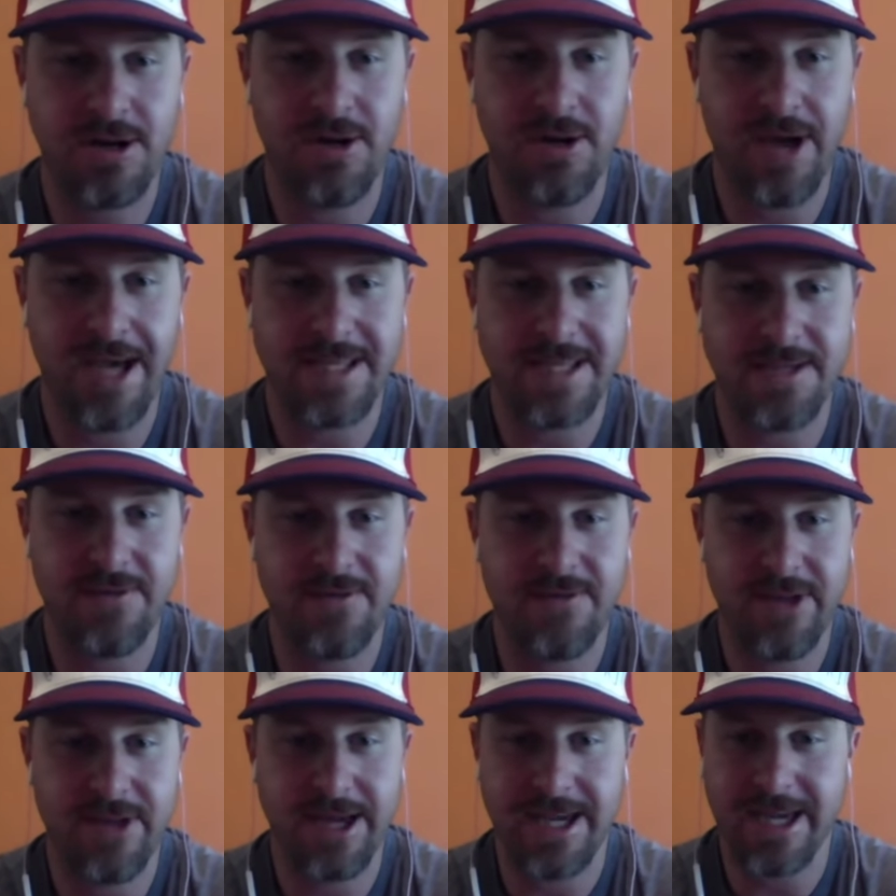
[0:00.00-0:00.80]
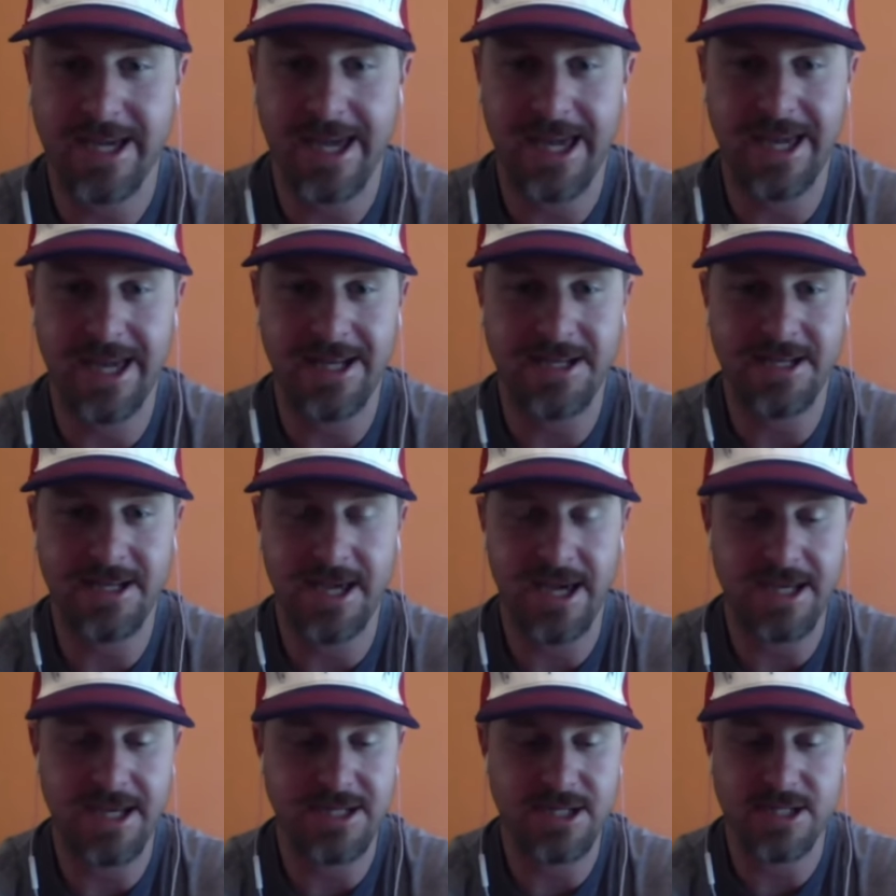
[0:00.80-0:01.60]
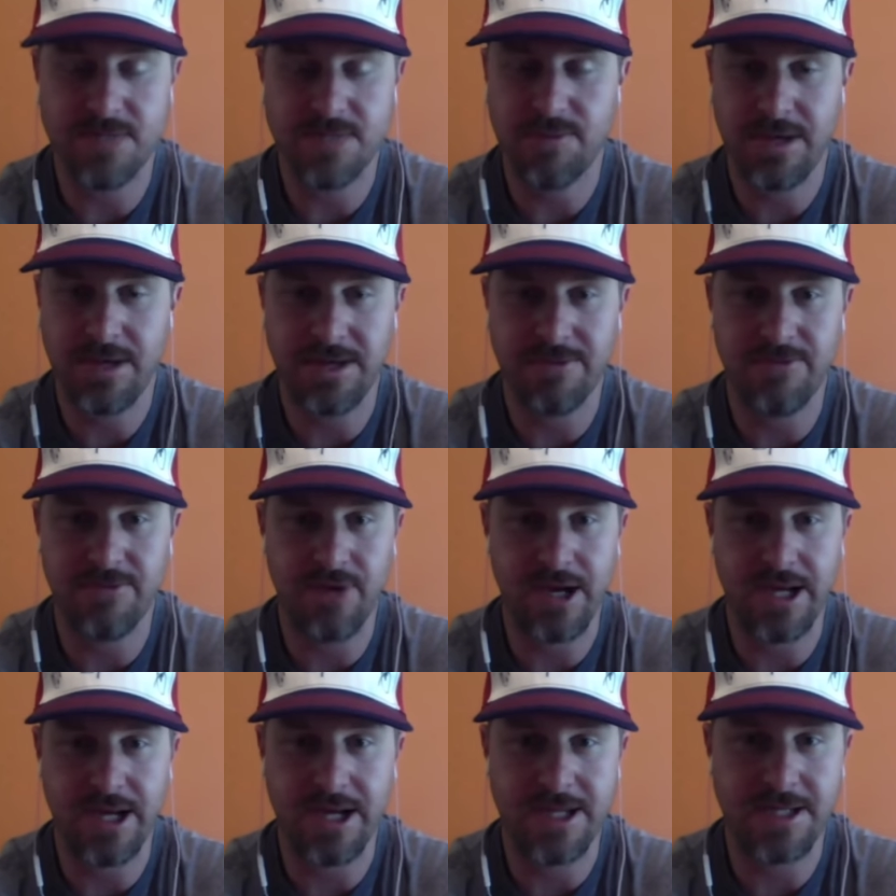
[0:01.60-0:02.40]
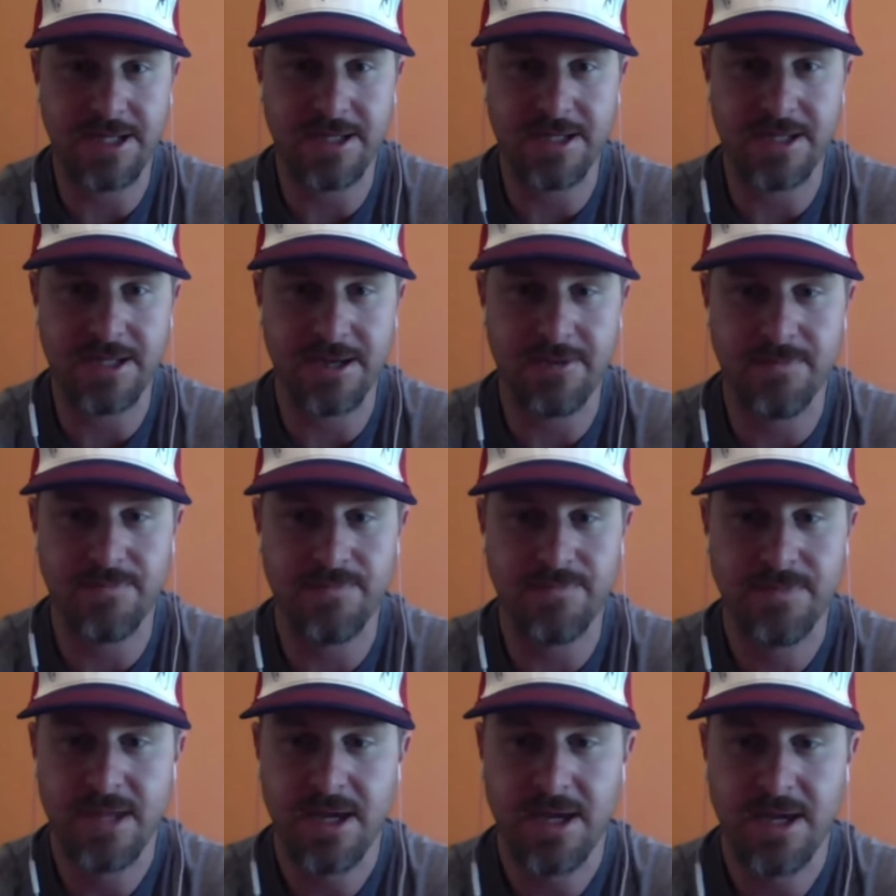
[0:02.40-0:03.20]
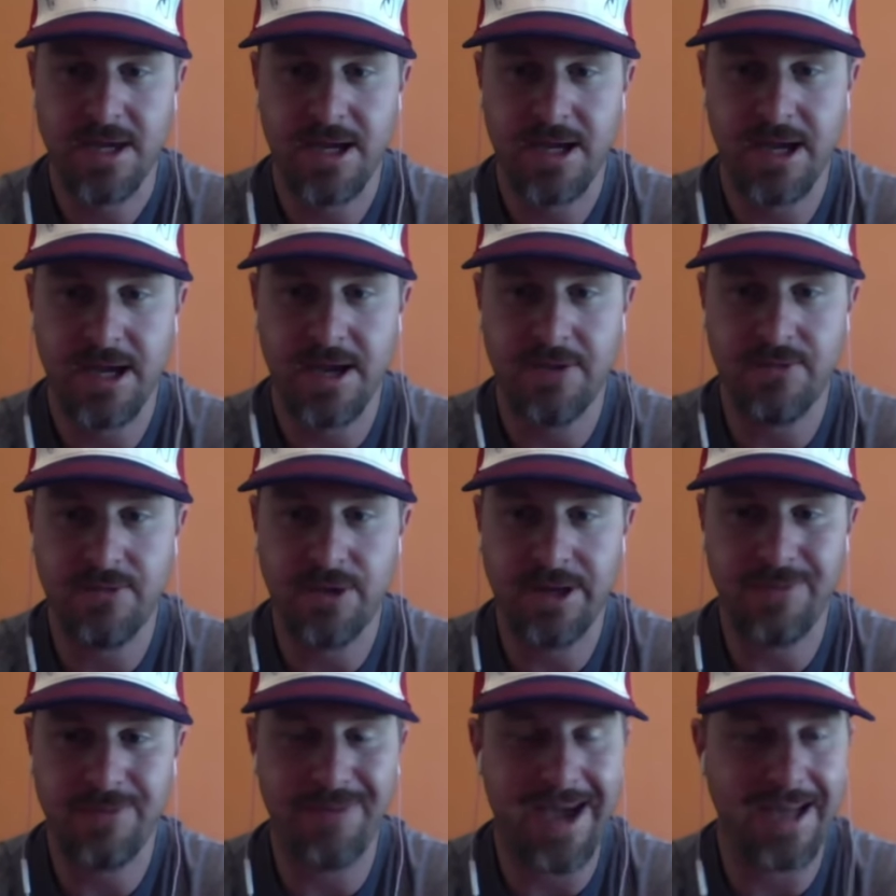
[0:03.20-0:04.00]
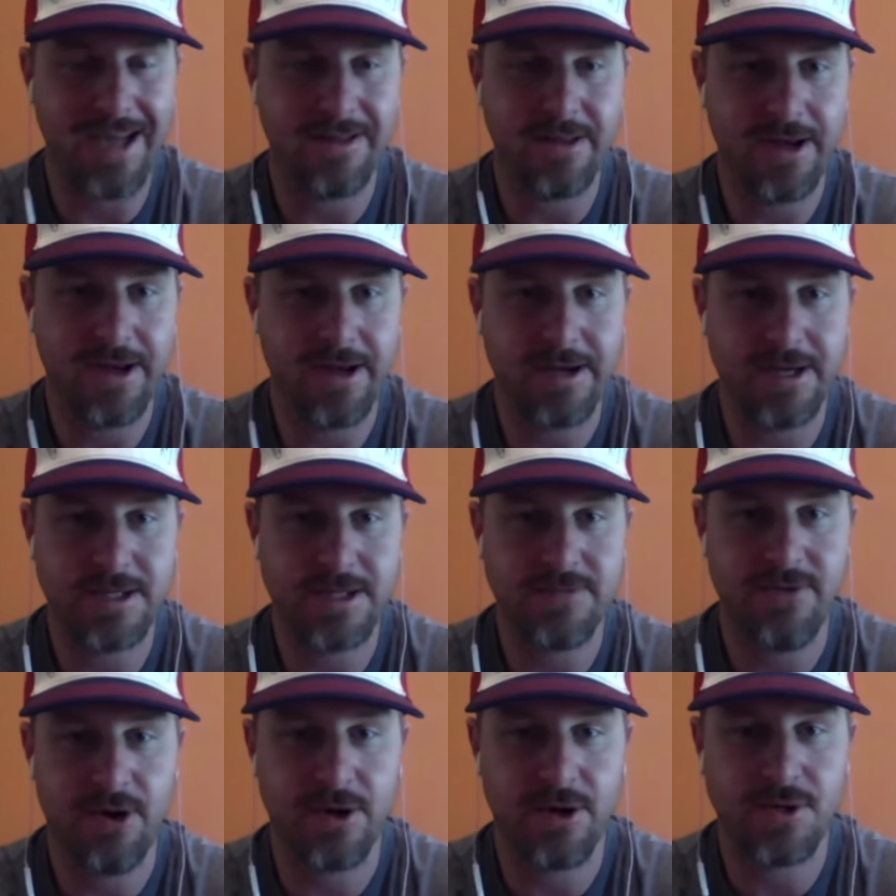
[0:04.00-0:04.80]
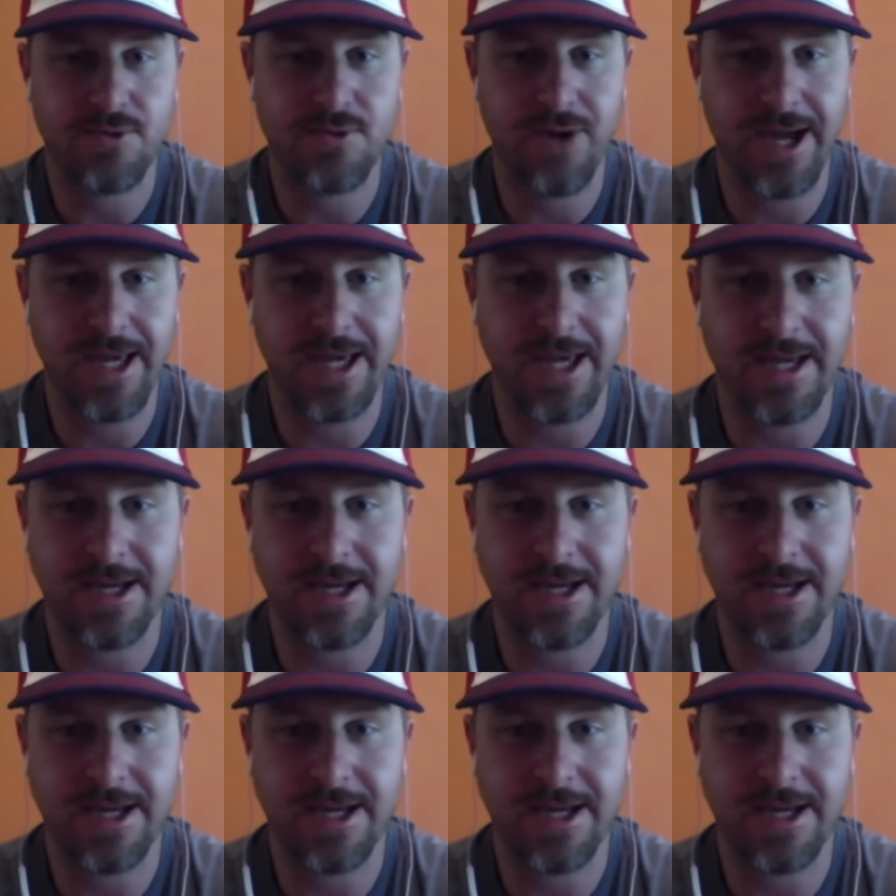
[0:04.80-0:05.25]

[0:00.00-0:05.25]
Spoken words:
as of late, and had just been running into some really bad luck as far as wrecking.